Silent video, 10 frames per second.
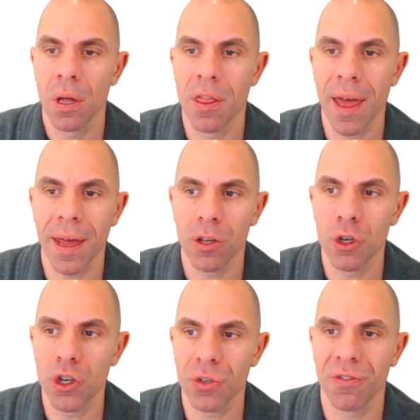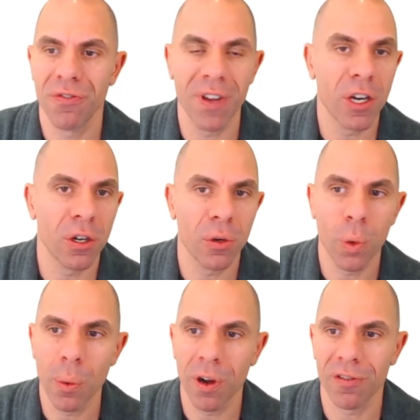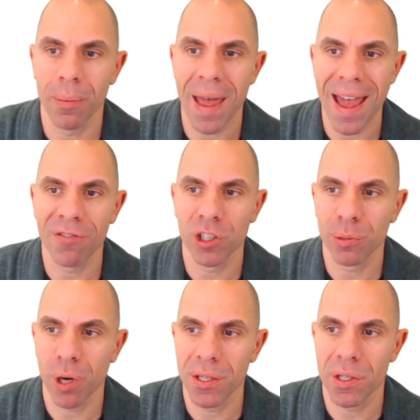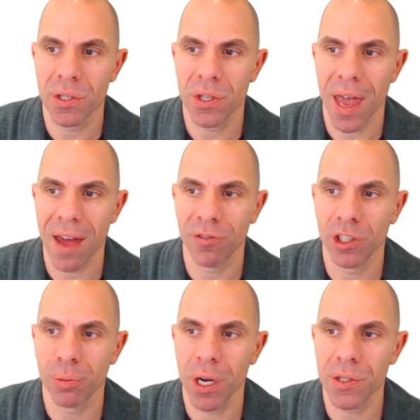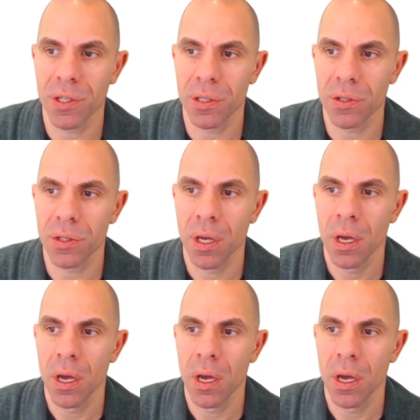that you just figured we went from average prices to average prices,